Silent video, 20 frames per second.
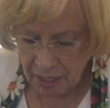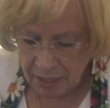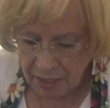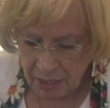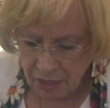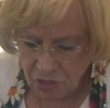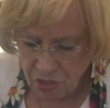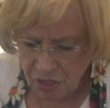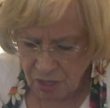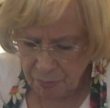
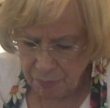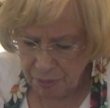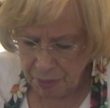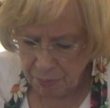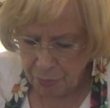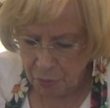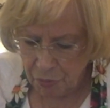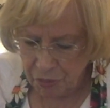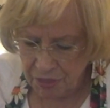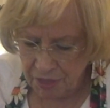Now, some
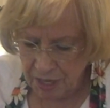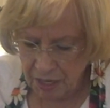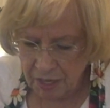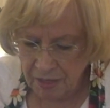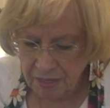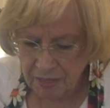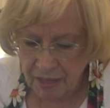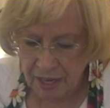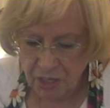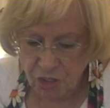people
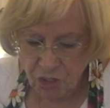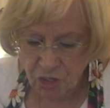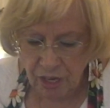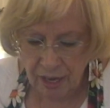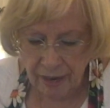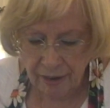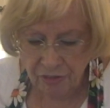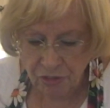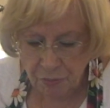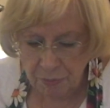think that you
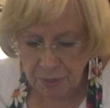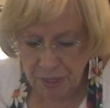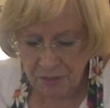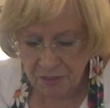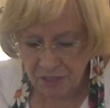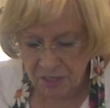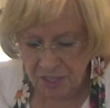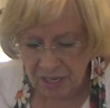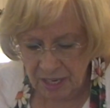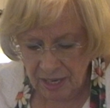have to beat
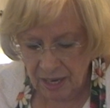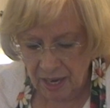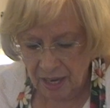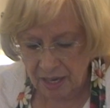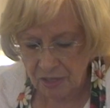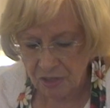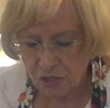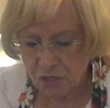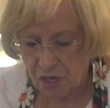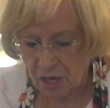the
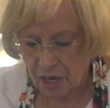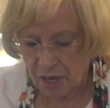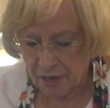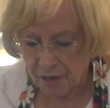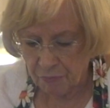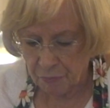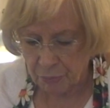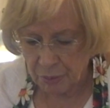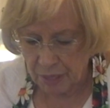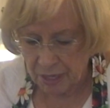daylights out
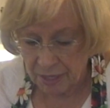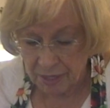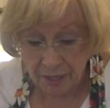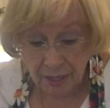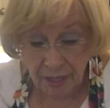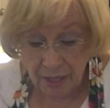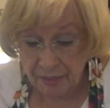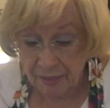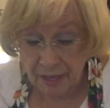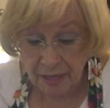of bread,
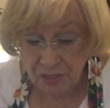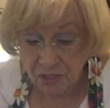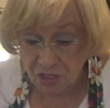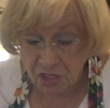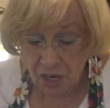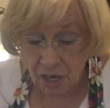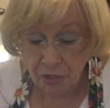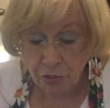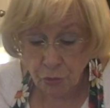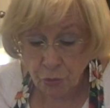and that's
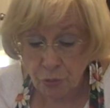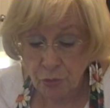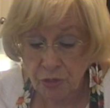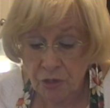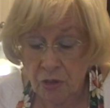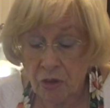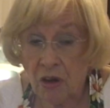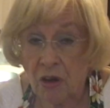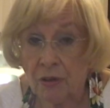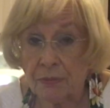not true at
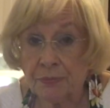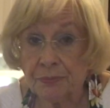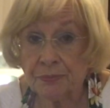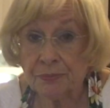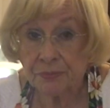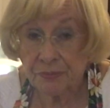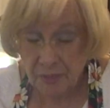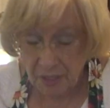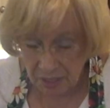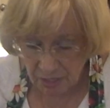all.
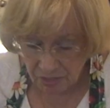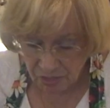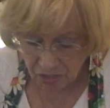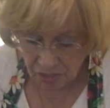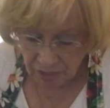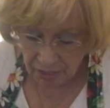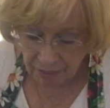It's a